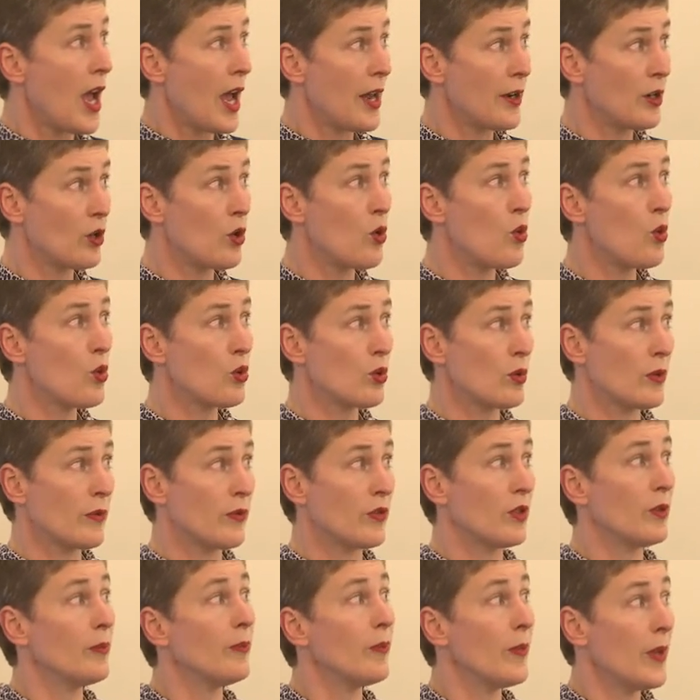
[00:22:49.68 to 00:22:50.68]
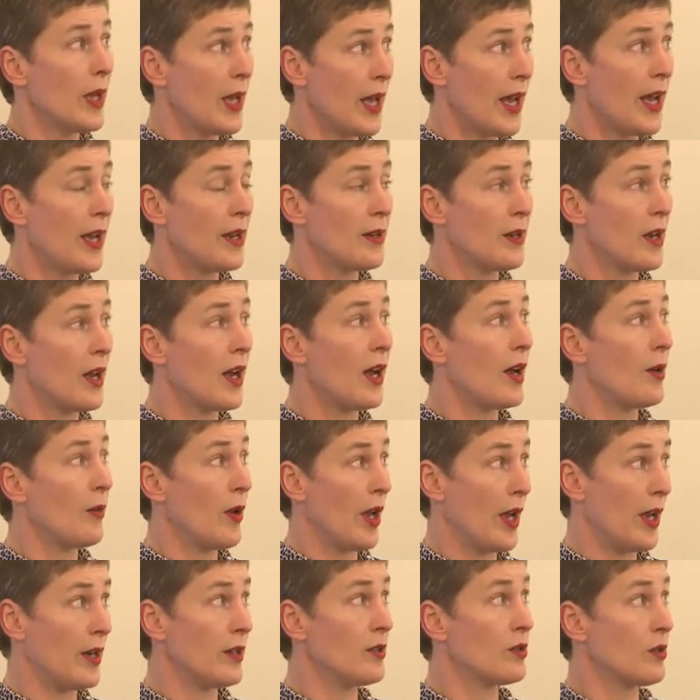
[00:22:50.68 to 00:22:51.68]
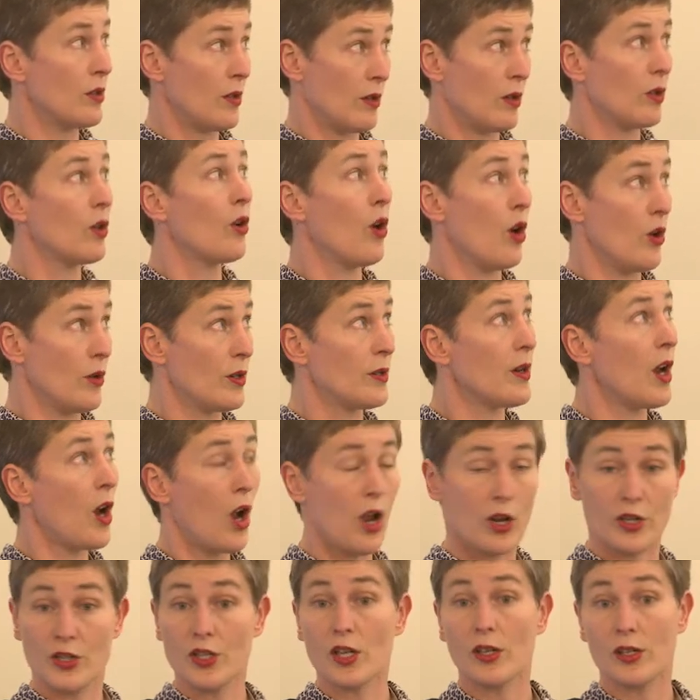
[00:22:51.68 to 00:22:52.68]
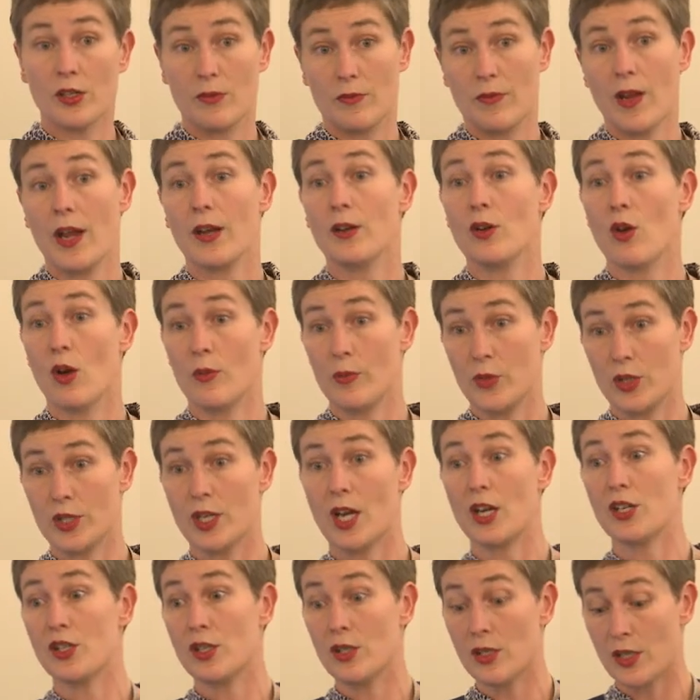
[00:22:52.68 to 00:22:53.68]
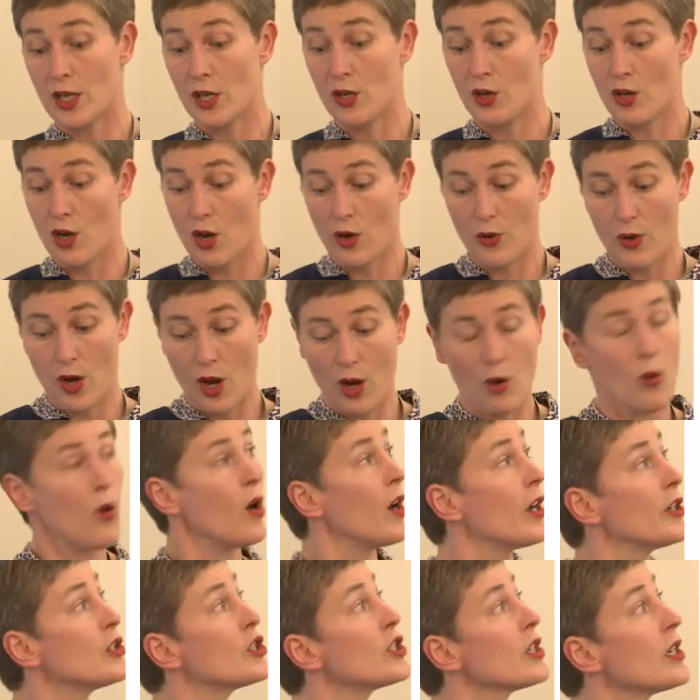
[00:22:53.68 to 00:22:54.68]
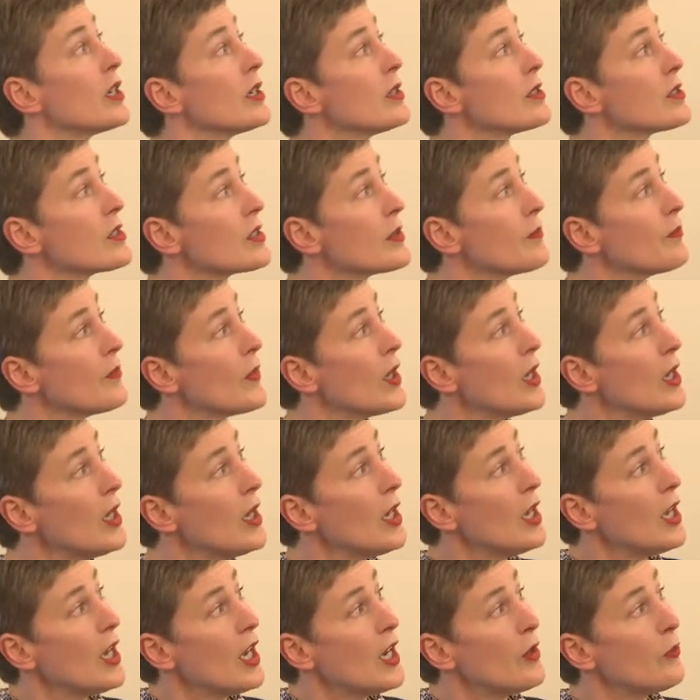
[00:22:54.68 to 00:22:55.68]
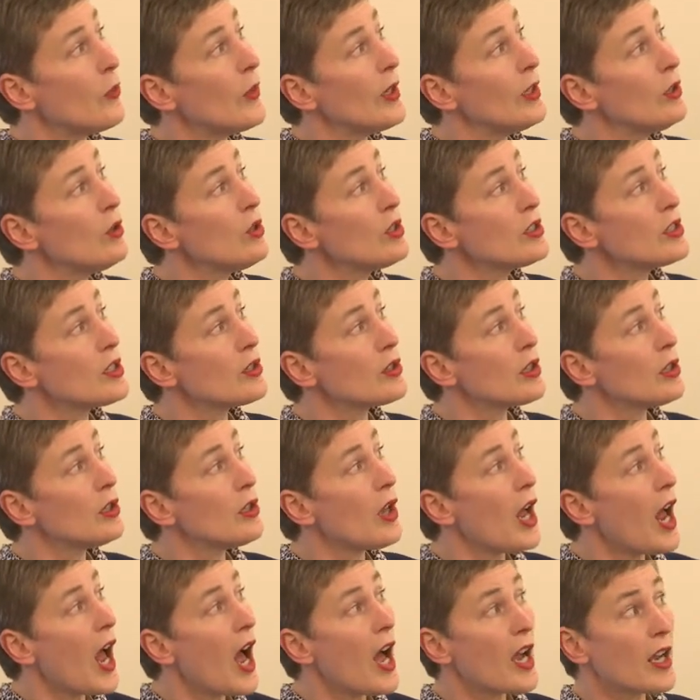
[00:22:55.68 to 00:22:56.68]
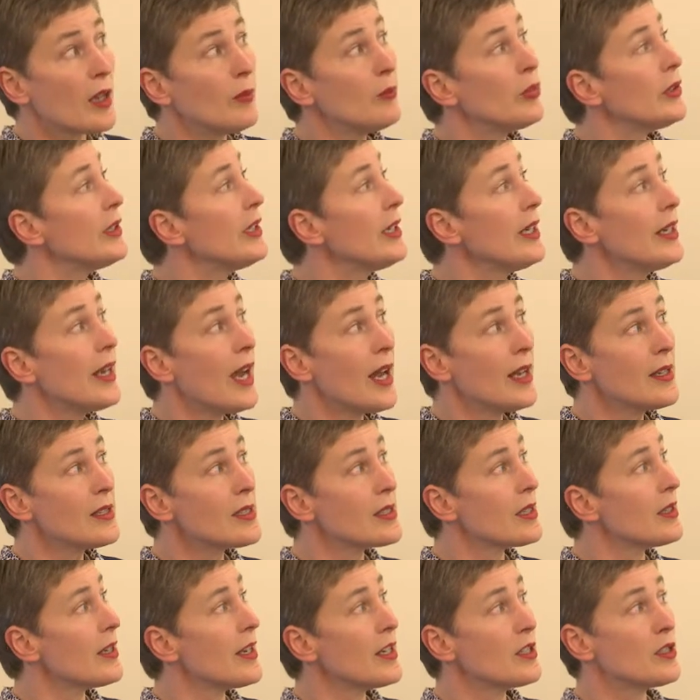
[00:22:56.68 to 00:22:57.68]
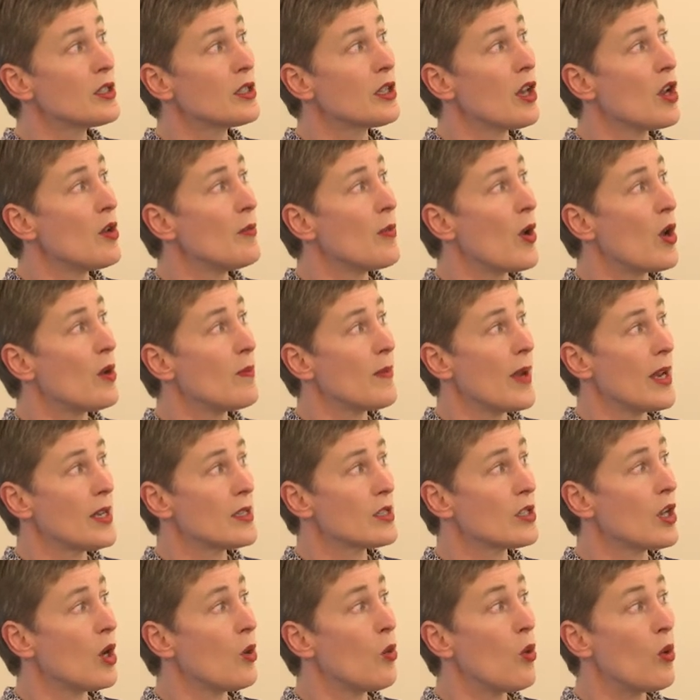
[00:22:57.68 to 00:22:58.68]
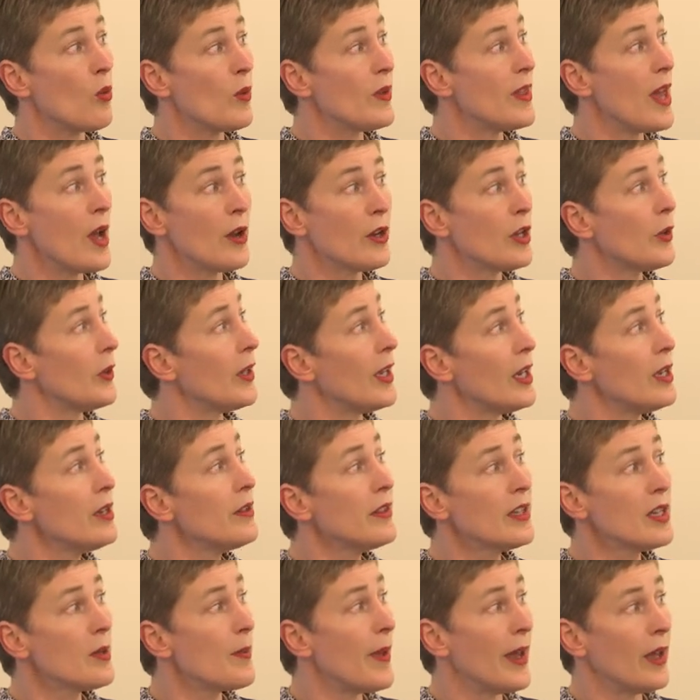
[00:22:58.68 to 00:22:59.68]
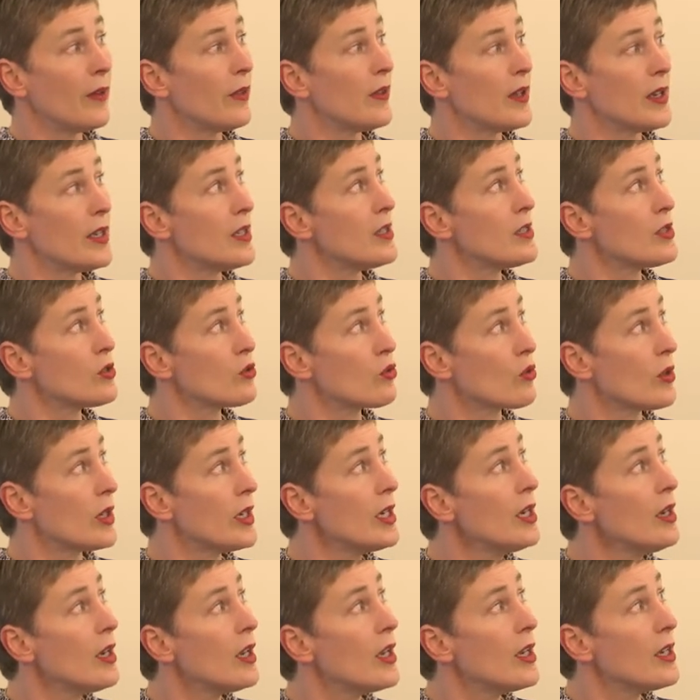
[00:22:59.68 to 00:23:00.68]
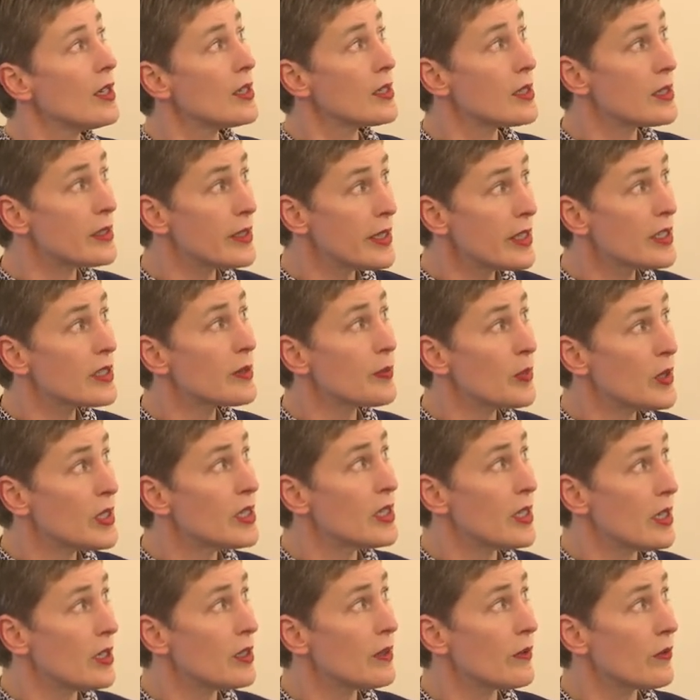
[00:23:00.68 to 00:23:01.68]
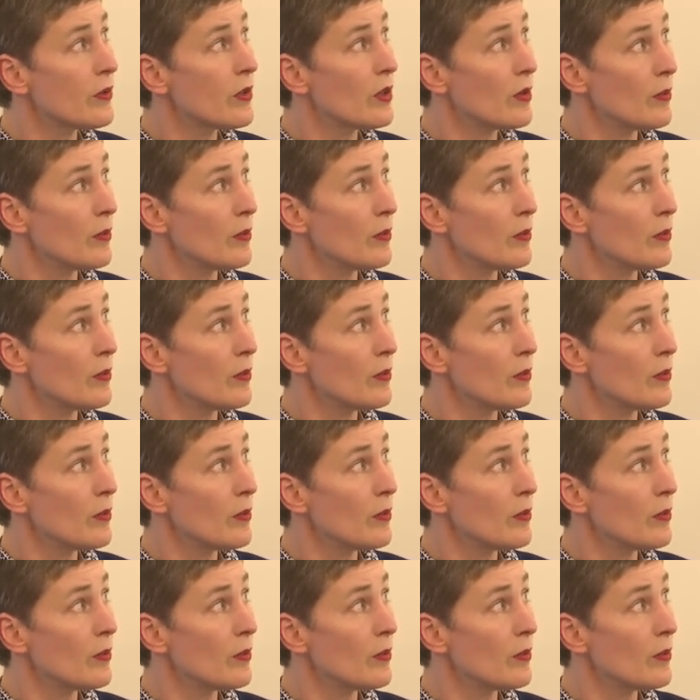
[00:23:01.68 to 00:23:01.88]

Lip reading: and a quarter of them had got mutations in known OI genes. If we looked at the completely unselected low bone mass cohort without knowing anything about their history, 6% of